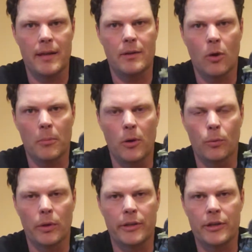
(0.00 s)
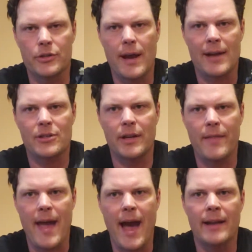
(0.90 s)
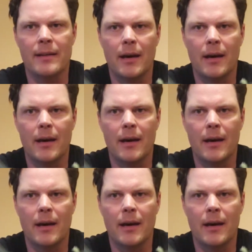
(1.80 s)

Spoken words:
normal. Really good traction in that.